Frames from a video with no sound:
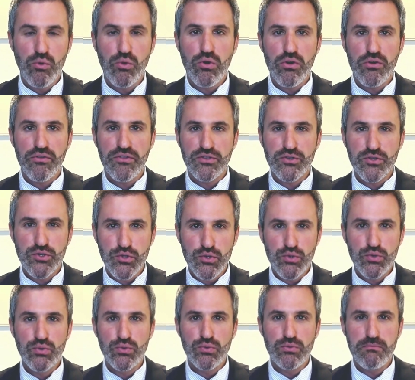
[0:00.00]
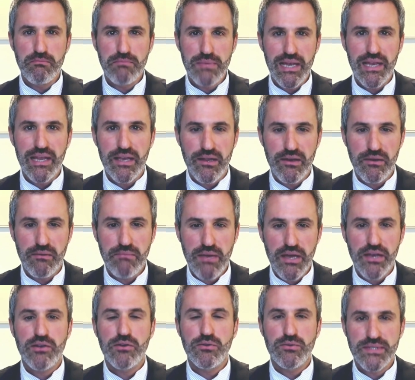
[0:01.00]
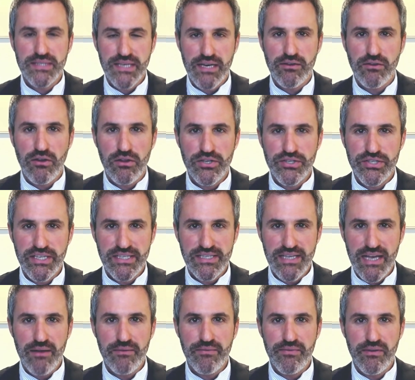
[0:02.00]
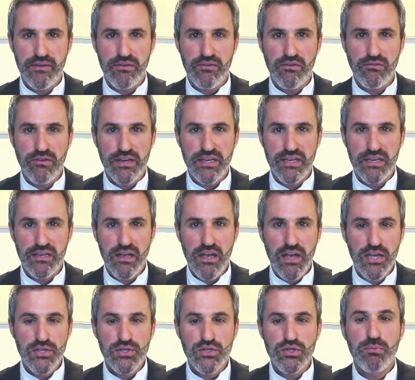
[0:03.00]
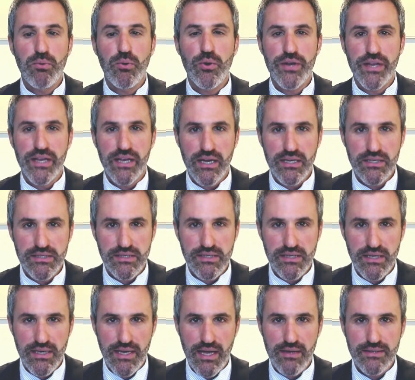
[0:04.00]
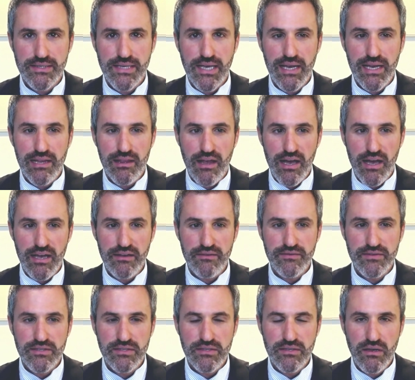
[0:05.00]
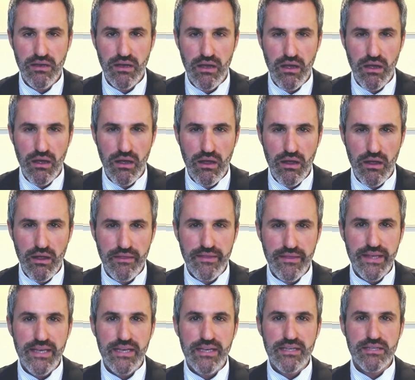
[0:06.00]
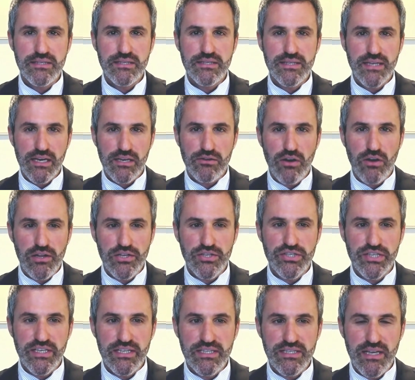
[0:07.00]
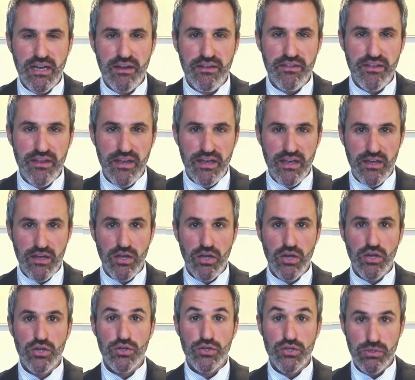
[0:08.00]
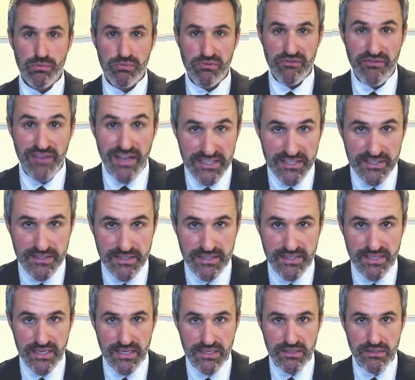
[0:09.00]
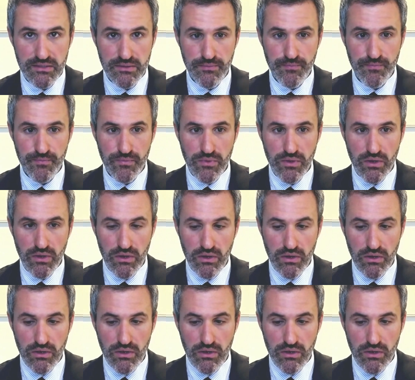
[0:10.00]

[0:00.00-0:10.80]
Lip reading: There are more than 2 million medical technologies out there already supporting us in our daily lives. These technologies are there to prevent disease,